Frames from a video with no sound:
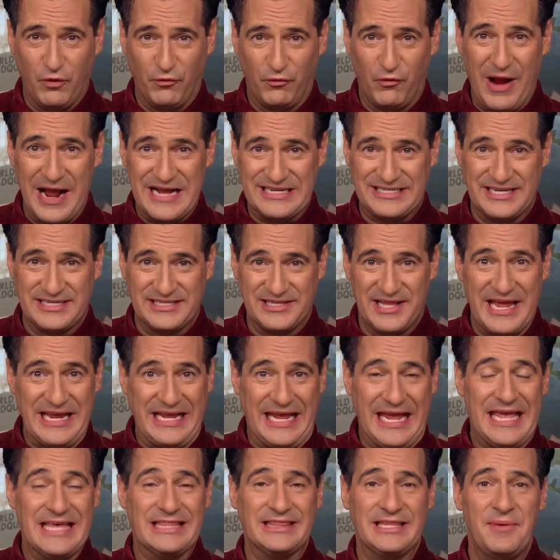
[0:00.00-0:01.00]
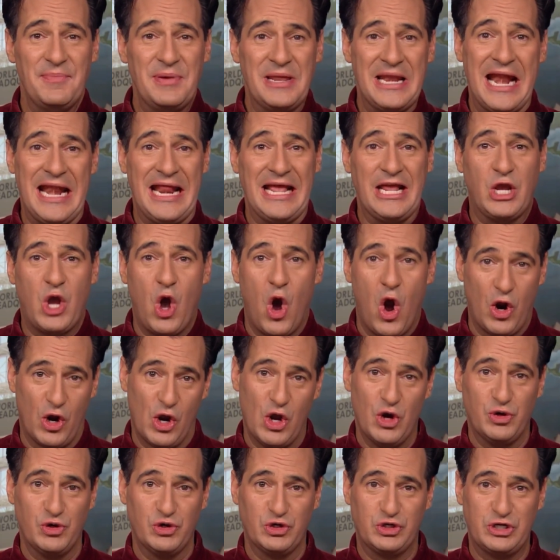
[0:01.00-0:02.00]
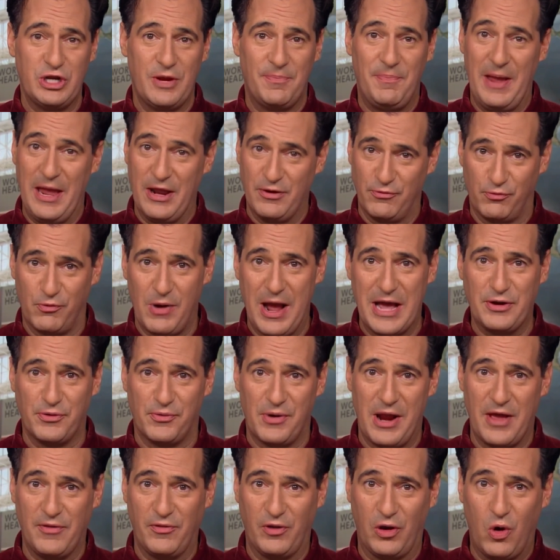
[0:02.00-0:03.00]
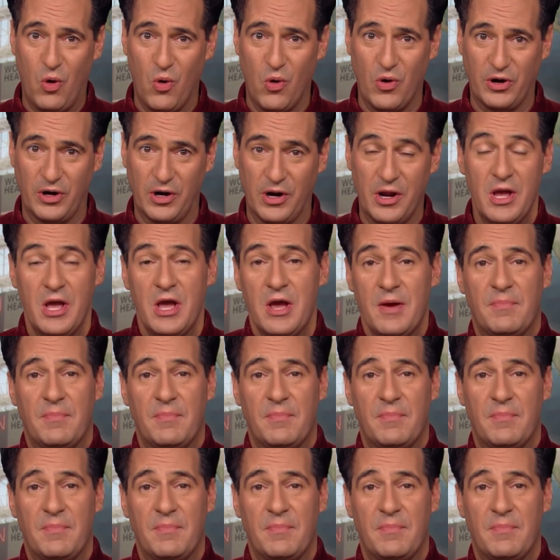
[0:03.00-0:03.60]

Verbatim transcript: phrases like eliminating car ownership and right around the corner,